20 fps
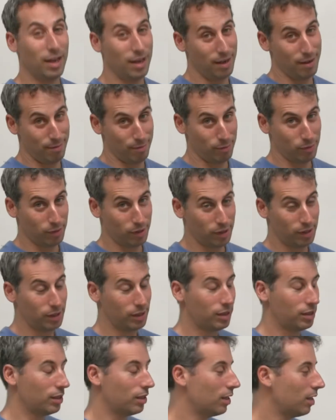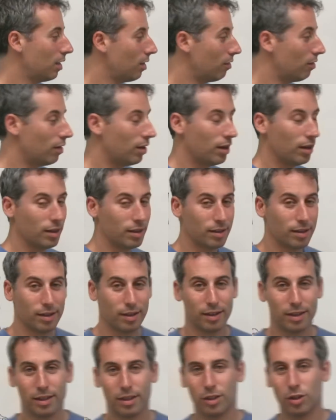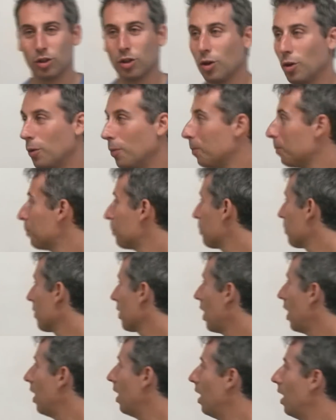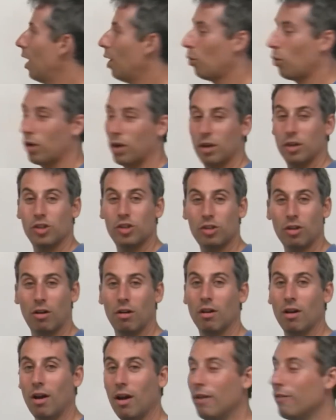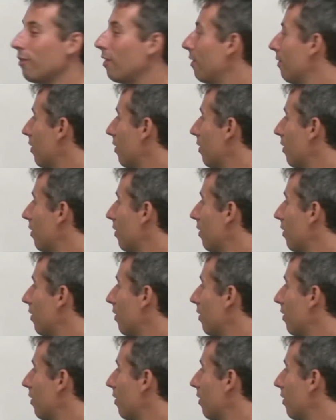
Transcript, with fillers: idioms. Alright, so we're going to start off.